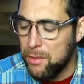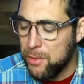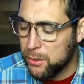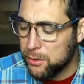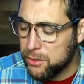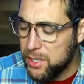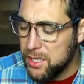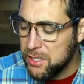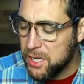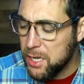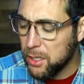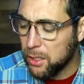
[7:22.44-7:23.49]
But there's
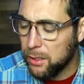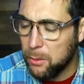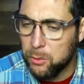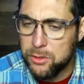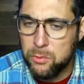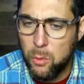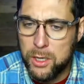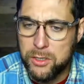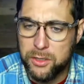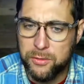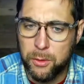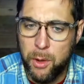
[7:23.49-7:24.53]
this here, and we'll just
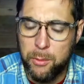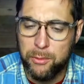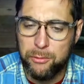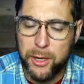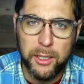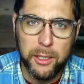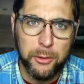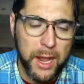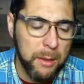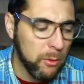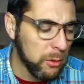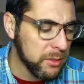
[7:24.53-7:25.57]
watch this for a moment. Franklin
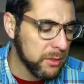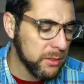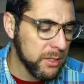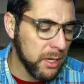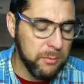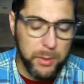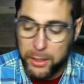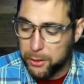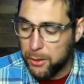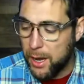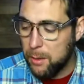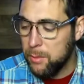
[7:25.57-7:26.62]
Graham, of course, the son of
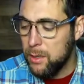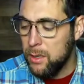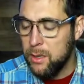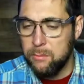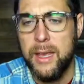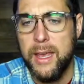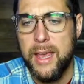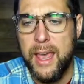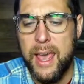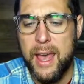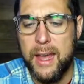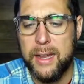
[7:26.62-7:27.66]
Billy Graham,
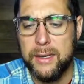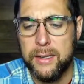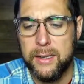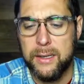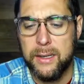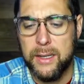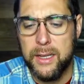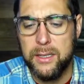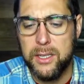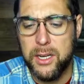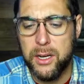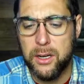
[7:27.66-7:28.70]
and
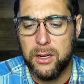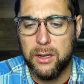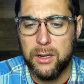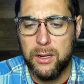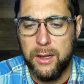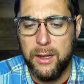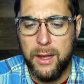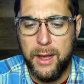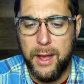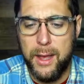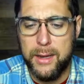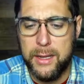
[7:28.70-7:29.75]
he's here,
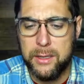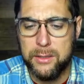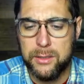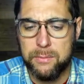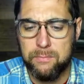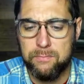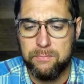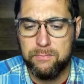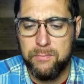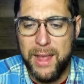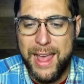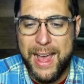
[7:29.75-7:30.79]
and he's
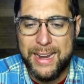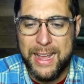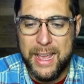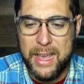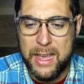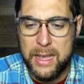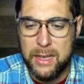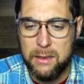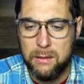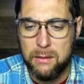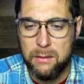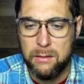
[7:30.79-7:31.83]
at
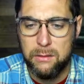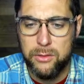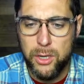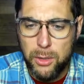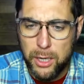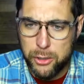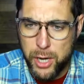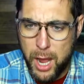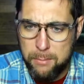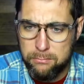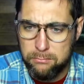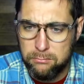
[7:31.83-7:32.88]
a donut
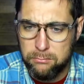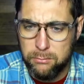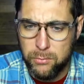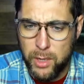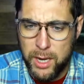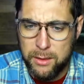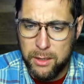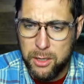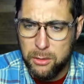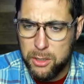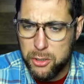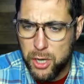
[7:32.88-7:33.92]
shop, right? And
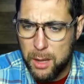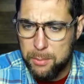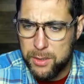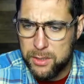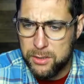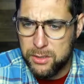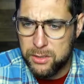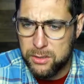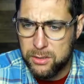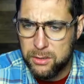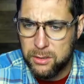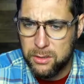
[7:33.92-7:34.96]
the donut shop
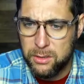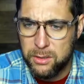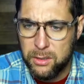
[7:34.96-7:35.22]
is